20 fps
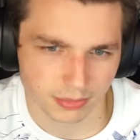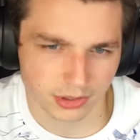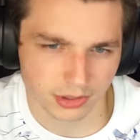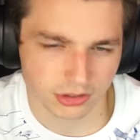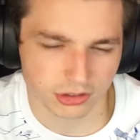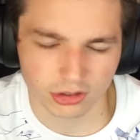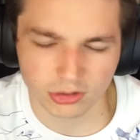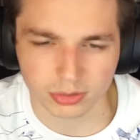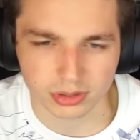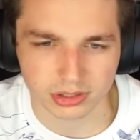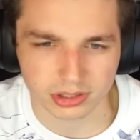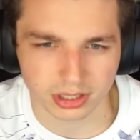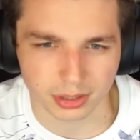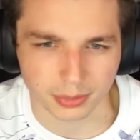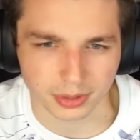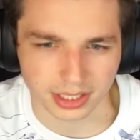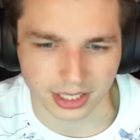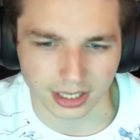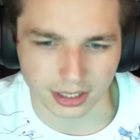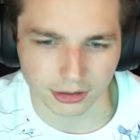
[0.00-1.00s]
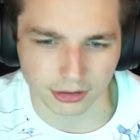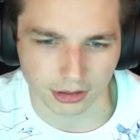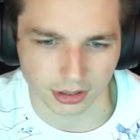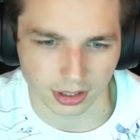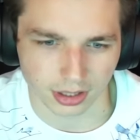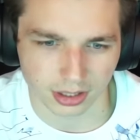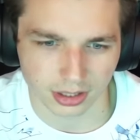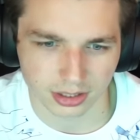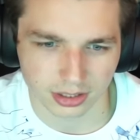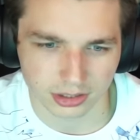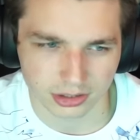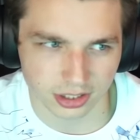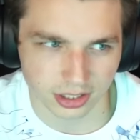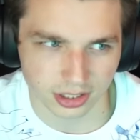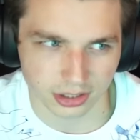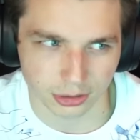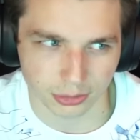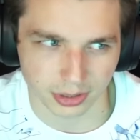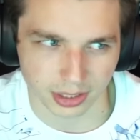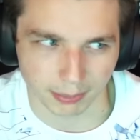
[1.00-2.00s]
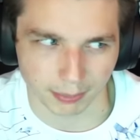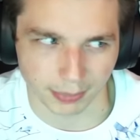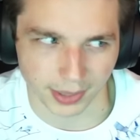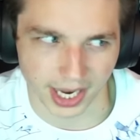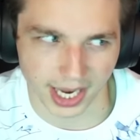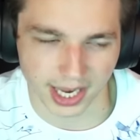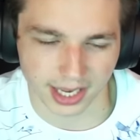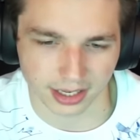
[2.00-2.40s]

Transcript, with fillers: There's no reason they would kill her. She didn't do any bad,